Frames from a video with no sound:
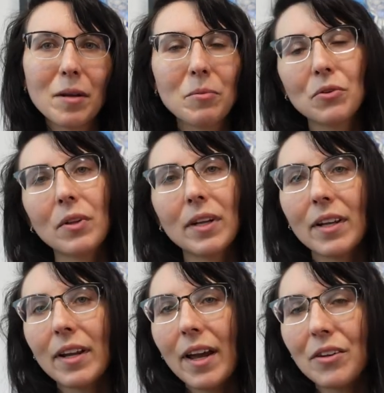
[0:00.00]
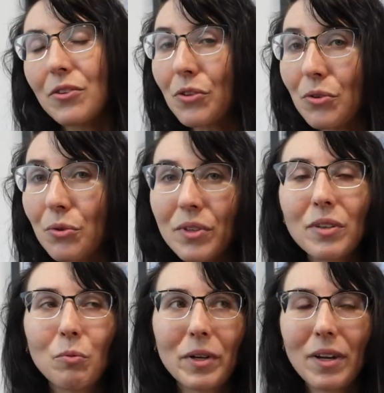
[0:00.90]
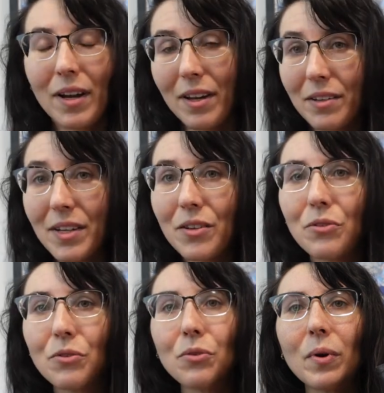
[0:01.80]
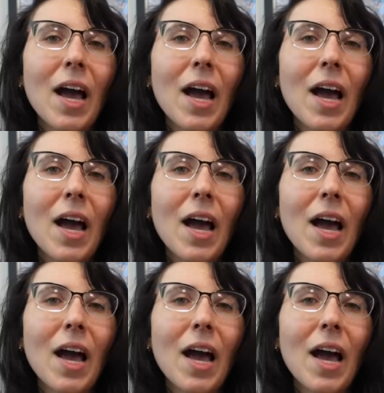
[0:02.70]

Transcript: I'm so glad that I had it to use it when I needed to,